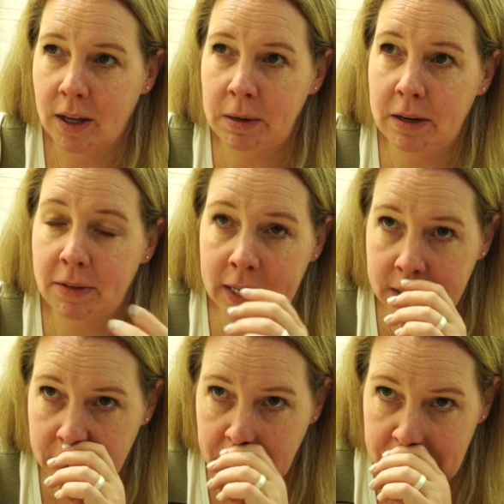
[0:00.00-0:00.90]
I mean, if
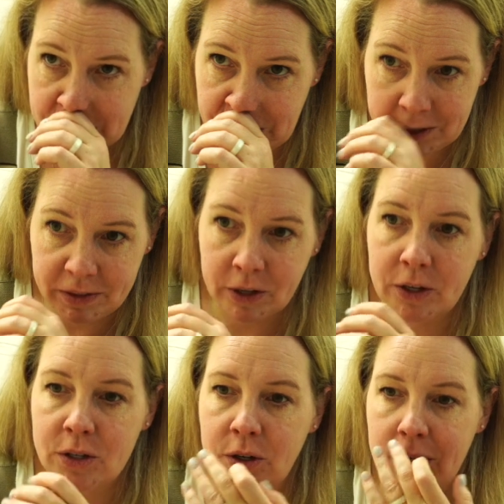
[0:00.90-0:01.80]
that's the concern, if the
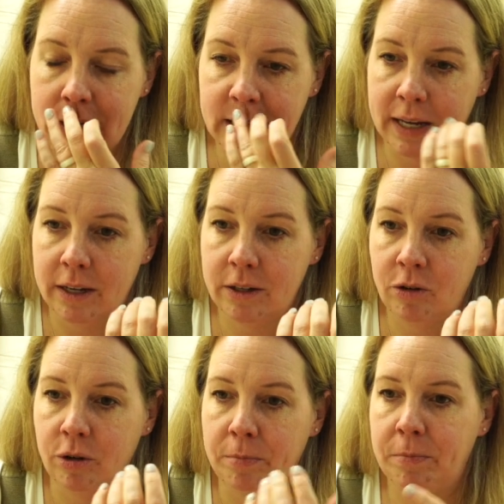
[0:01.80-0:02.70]
concern is that
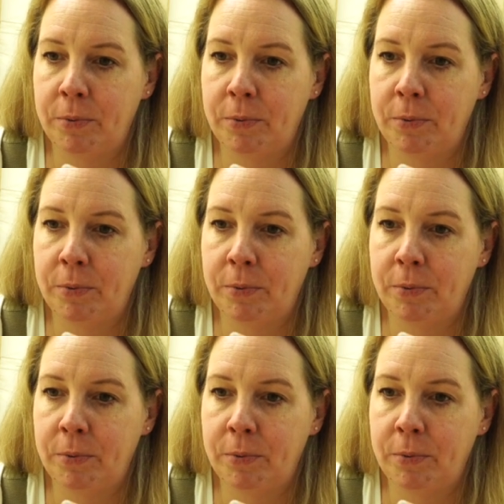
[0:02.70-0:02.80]
you're